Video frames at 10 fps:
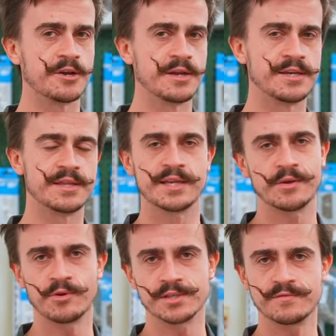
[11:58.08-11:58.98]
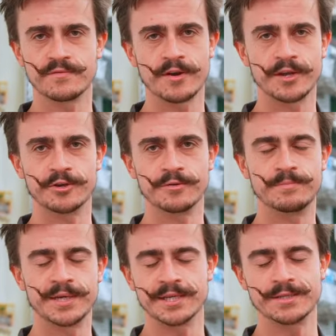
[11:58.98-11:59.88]
and you think it wasn't very good
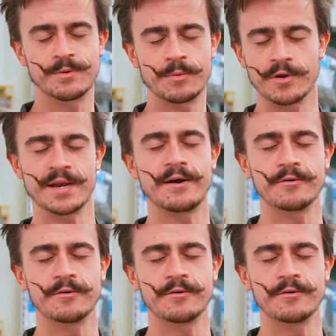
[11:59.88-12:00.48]
because we were in our